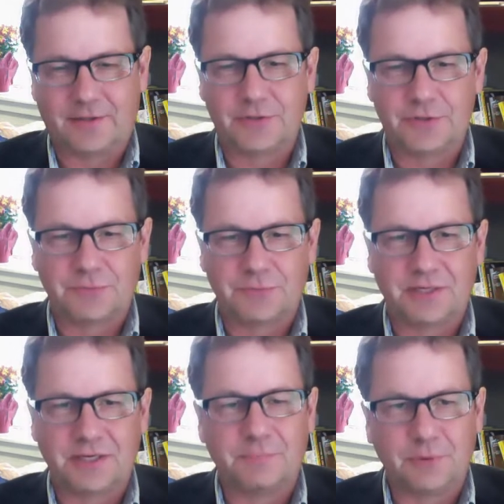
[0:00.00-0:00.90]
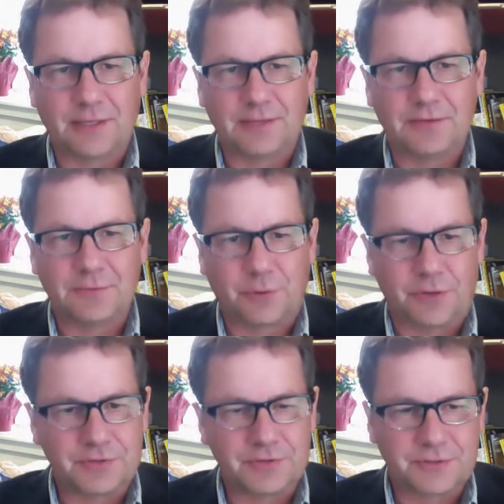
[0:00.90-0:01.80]
to manipulate the
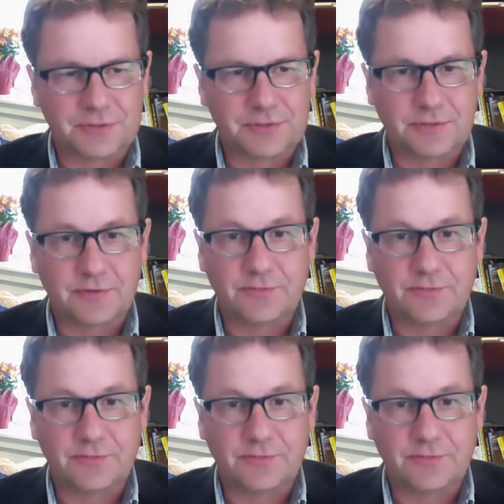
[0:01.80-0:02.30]
process